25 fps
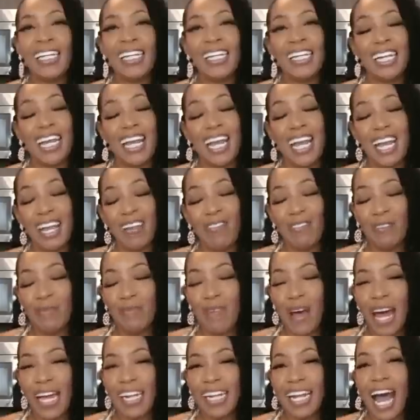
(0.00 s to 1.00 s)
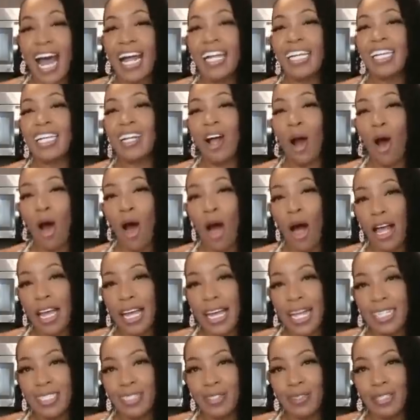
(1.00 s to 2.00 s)
need everybody. I need all
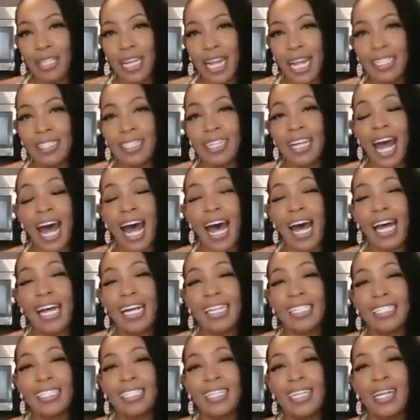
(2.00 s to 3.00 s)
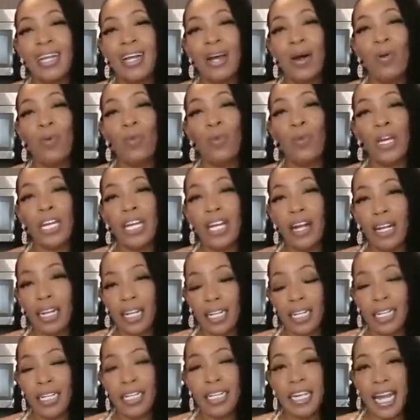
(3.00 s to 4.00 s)
hands on deck, guys we are
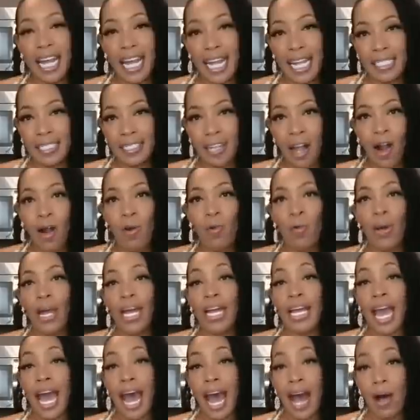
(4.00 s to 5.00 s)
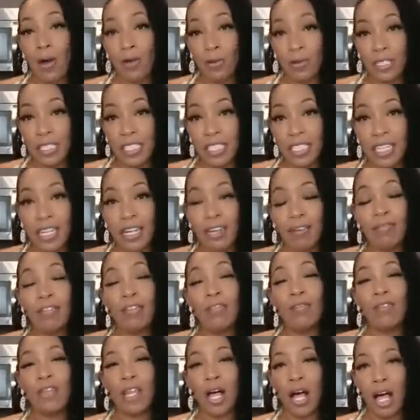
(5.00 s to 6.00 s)
gonna dance our way out of
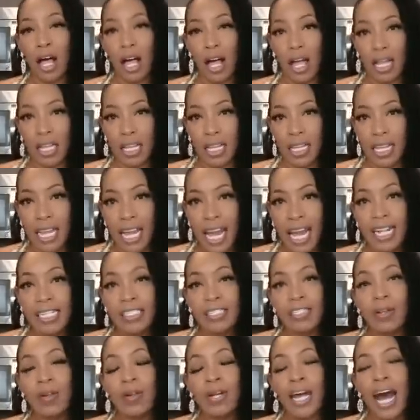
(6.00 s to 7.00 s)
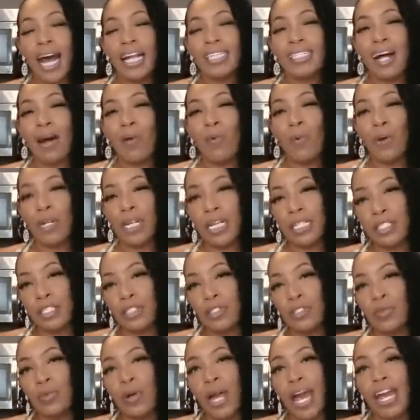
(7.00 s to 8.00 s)
the blog. And so guys, I want us
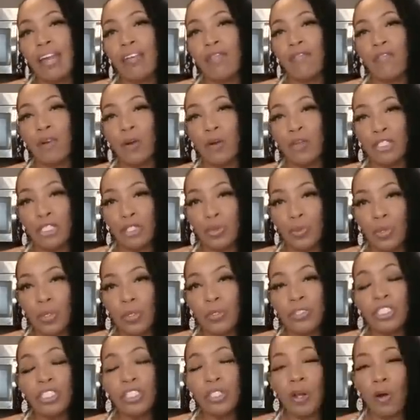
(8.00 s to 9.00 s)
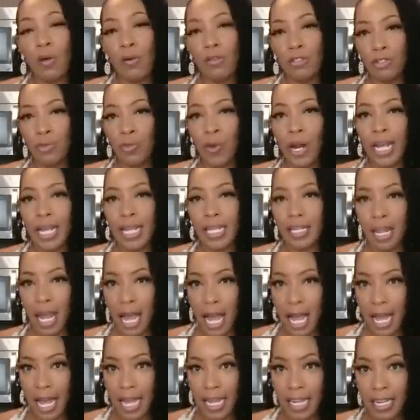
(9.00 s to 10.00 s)
to do a virtual soul train
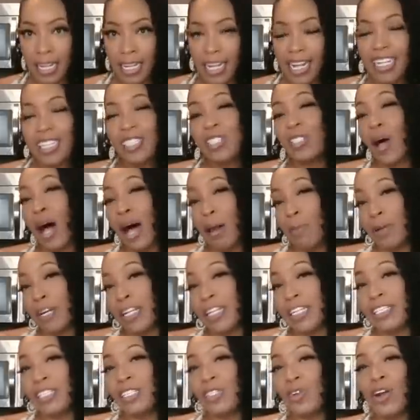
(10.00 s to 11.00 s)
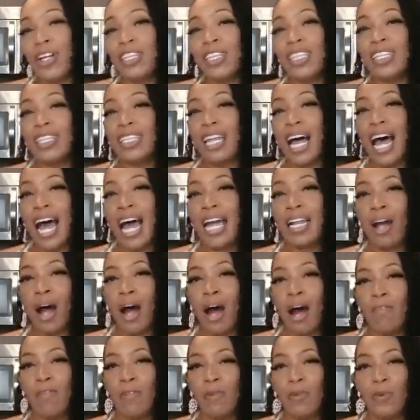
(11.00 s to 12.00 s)
line. So I'm gonna start the line
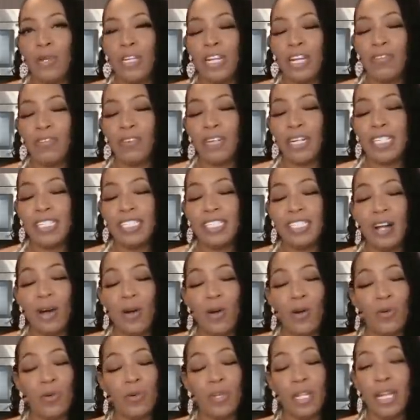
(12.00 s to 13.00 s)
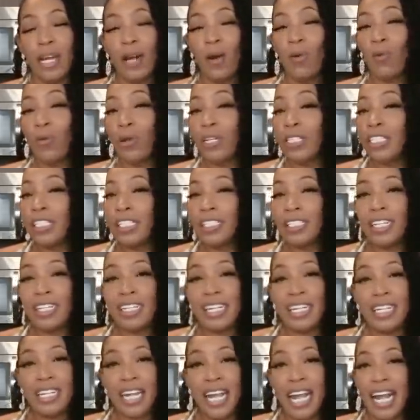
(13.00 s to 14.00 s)
off or whatever. And so we're just
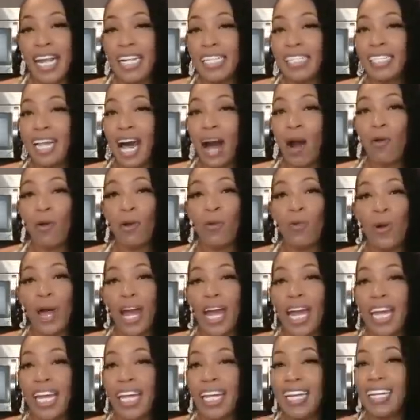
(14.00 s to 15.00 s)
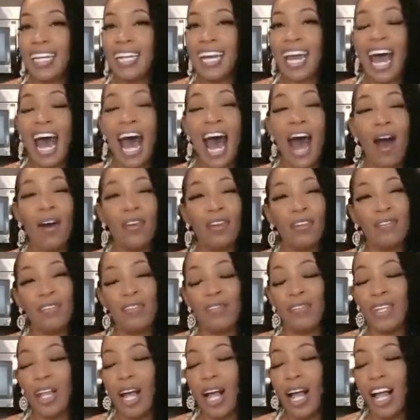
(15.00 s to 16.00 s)
gonna dance our way out of the
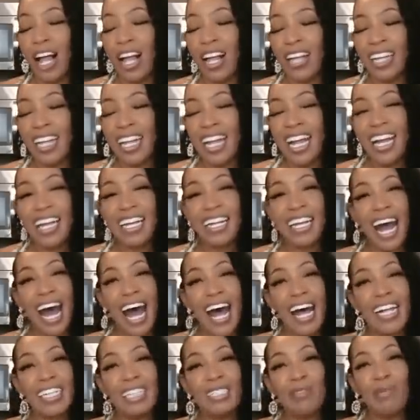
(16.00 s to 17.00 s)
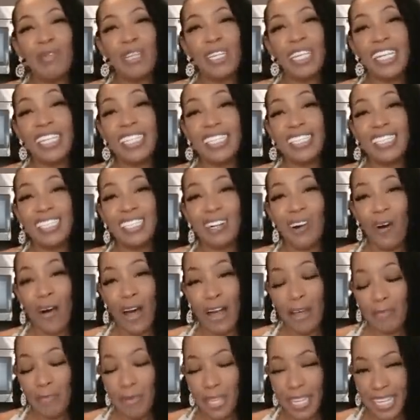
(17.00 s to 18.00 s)
blog. Guys, please
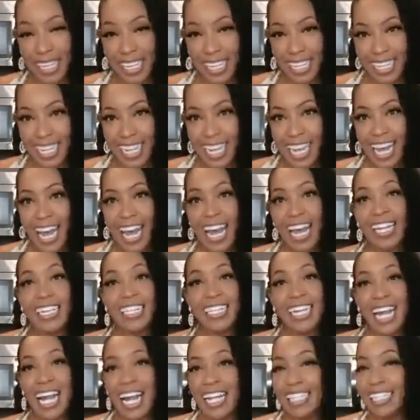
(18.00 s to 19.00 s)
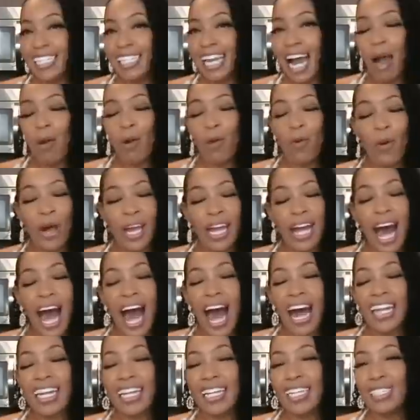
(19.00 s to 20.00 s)
join me in dancing our way
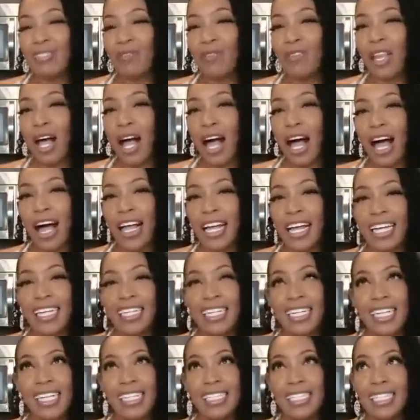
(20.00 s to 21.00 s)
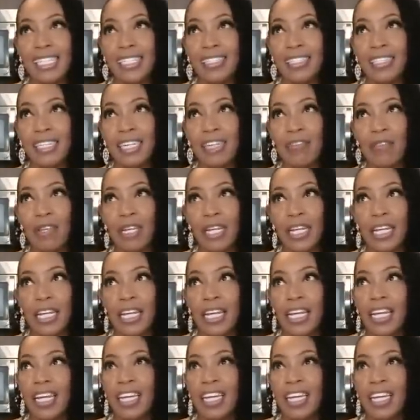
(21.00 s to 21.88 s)
out of this blog and then just giving,